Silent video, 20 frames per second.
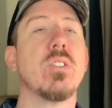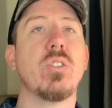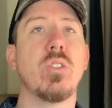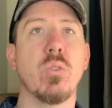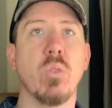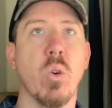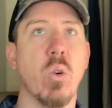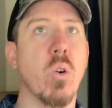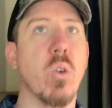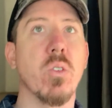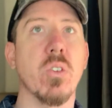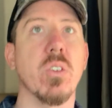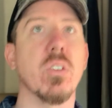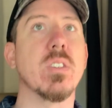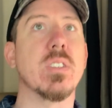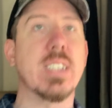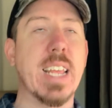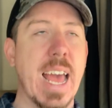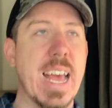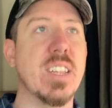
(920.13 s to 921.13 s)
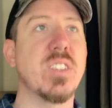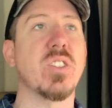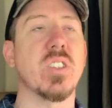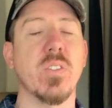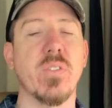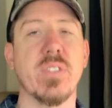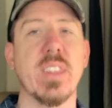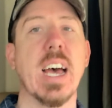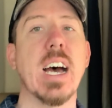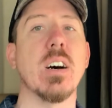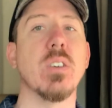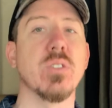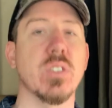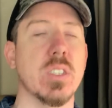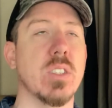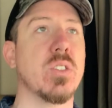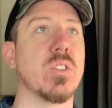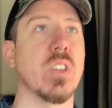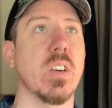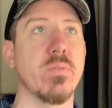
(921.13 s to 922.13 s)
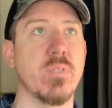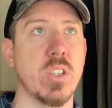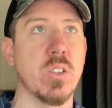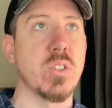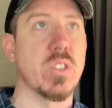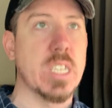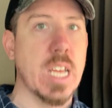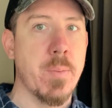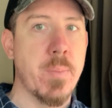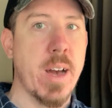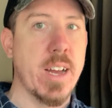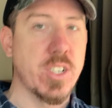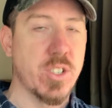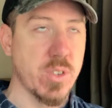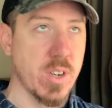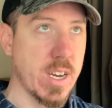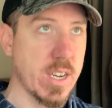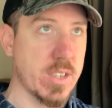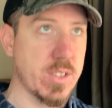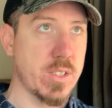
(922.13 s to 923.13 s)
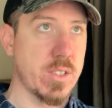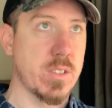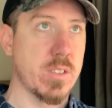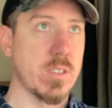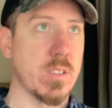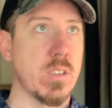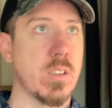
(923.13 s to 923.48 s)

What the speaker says: to order tens of thousands of new semi-trucks.